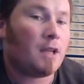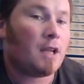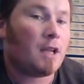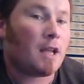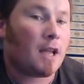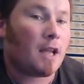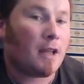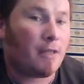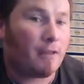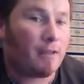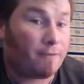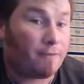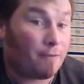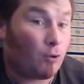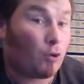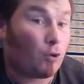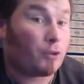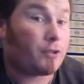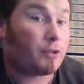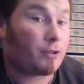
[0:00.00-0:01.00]
And the
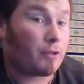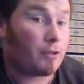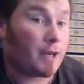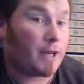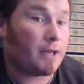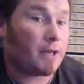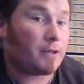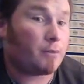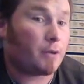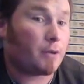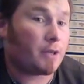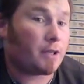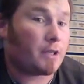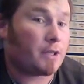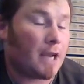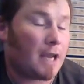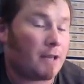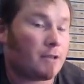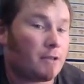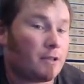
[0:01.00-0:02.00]
fourth degree is where it
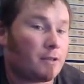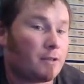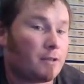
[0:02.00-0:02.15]
changes.